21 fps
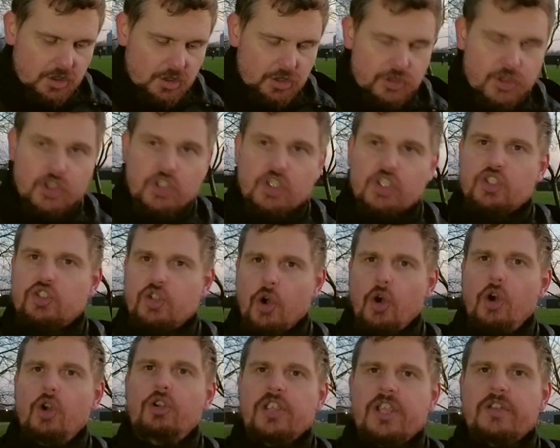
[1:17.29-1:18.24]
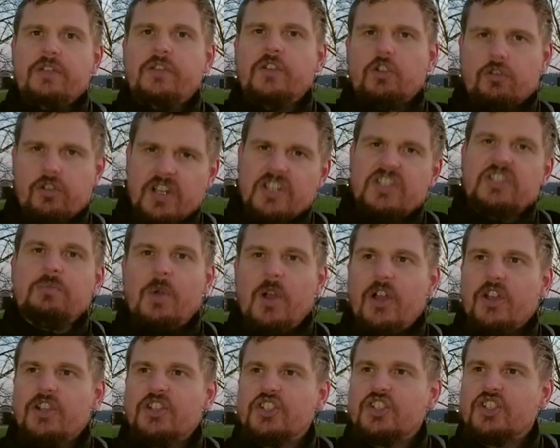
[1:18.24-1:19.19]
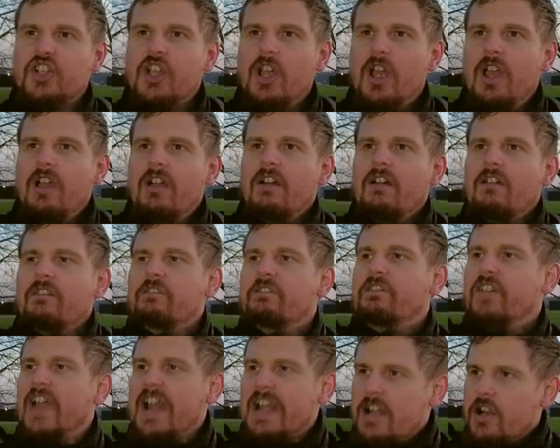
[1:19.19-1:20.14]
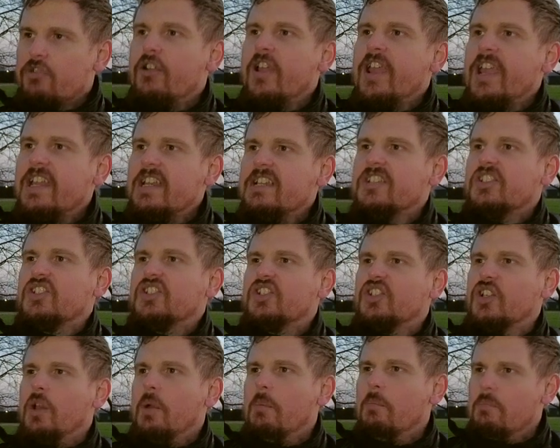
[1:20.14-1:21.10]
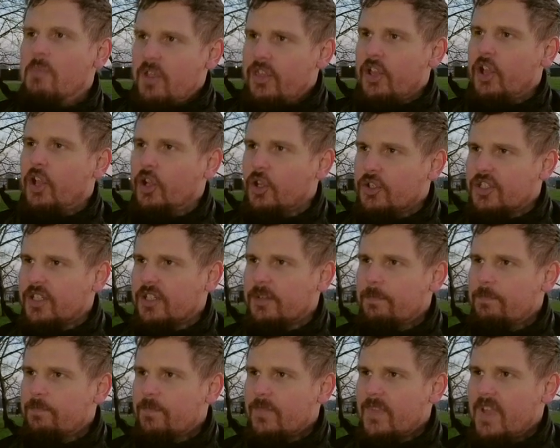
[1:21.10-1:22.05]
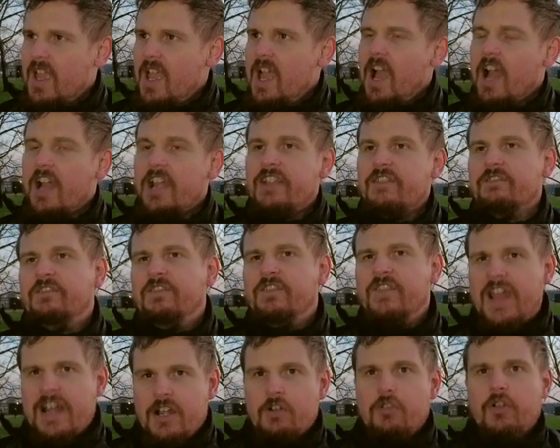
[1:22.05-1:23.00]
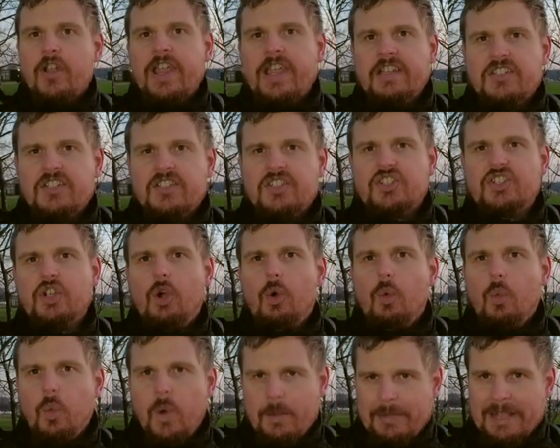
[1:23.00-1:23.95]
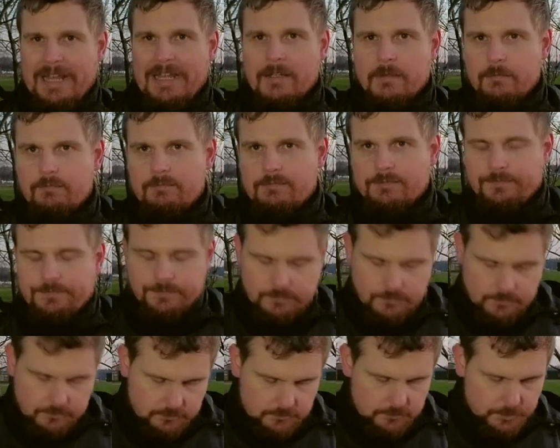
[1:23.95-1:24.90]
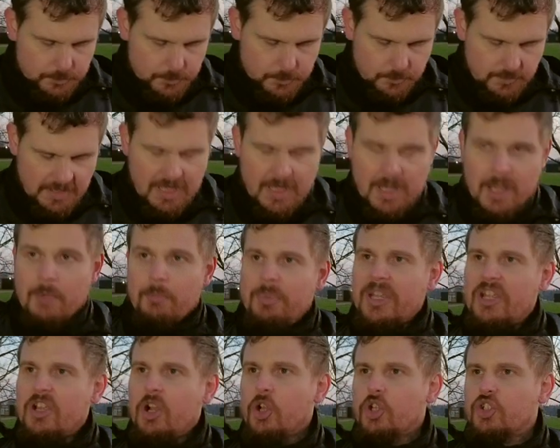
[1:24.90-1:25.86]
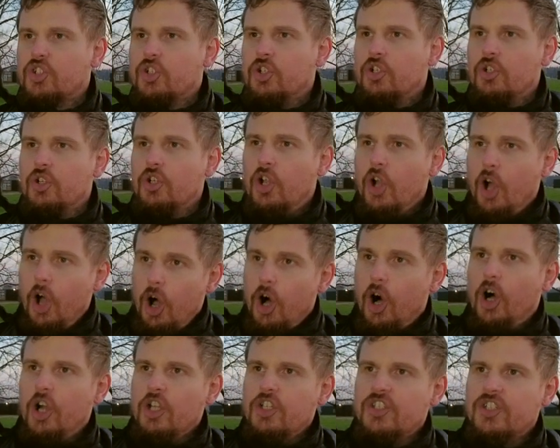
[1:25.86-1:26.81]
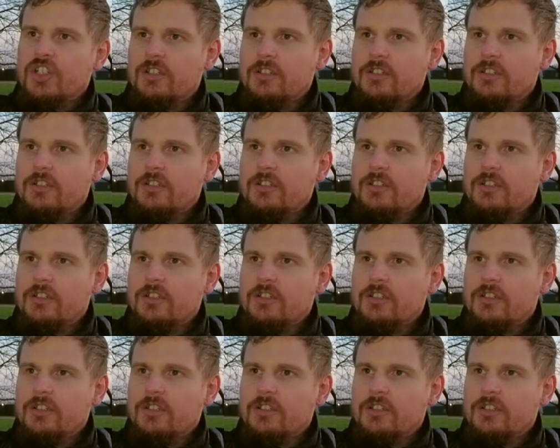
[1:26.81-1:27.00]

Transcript: the story of Christmas venerates motherhood. And it venerates women, because God